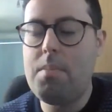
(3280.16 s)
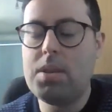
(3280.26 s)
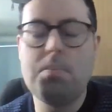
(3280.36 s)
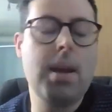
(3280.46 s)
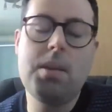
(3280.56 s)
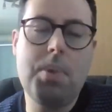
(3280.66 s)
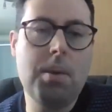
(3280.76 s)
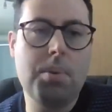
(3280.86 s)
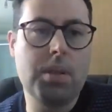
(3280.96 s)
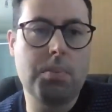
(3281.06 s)
as many
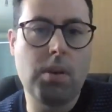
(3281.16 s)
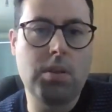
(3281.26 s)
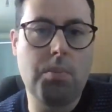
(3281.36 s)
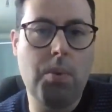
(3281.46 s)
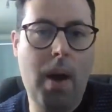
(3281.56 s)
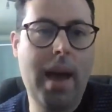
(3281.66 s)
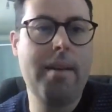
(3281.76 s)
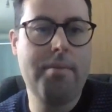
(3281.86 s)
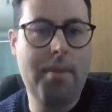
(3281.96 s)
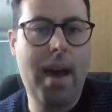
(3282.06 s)
people as possible
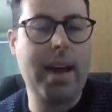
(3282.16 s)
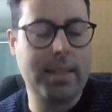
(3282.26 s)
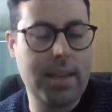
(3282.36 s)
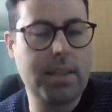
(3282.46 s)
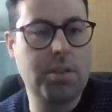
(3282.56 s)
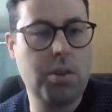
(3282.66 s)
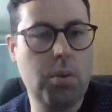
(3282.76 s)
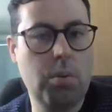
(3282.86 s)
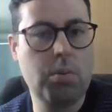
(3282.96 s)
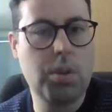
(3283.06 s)
have access
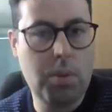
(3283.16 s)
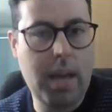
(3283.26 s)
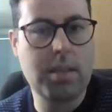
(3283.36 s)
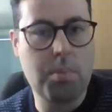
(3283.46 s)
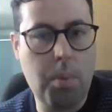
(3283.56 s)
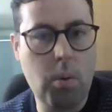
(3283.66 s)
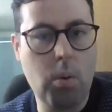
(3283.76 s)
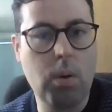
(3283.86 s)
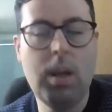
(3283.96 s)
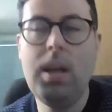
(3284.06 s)
to that
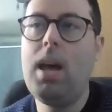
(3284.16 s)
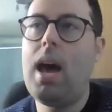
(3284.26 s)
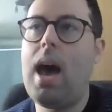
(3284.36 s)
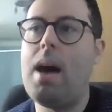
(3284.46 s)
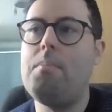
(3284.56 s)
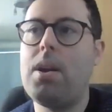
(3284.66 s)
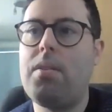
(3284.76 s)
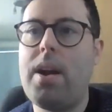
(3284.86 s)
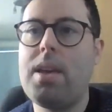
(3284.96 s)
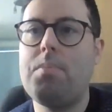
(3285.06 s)
support and
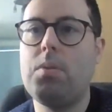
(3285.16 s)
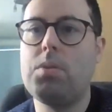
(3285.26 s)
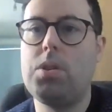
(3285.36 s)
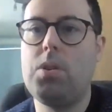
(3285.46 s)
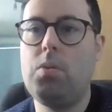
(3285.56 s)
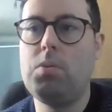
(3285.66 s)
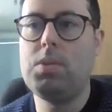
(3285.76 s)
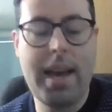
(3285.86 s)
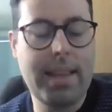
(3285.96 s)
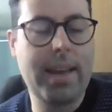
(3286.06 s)
are able to
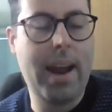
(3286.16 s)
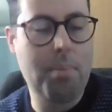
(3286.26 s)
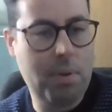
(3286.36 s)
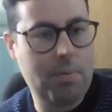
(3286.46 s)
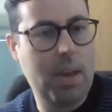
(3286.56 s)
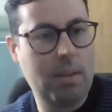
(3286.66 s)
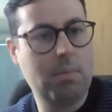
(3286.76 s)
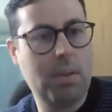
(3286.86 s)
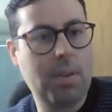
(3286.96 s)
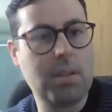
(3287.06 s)
take that up if they
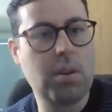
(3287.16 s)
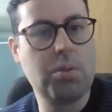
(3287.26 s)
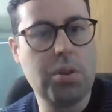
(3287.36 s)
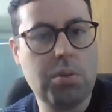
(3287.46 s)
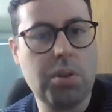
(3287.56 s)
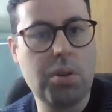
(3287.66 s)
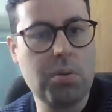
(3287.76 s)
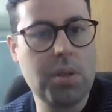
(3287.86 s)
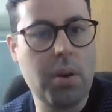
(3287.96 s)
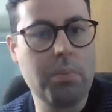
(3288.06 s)
so choose to do
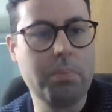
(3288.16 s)
so.